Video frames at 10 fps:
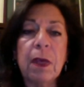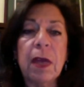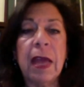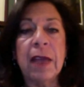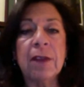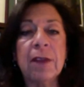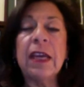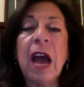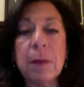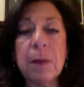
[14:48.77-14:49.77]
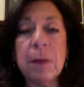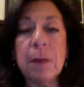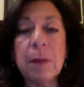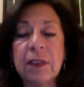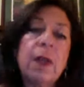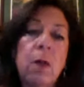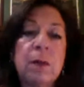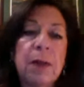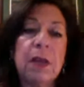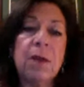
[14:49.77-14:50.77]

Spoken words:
And the economist in the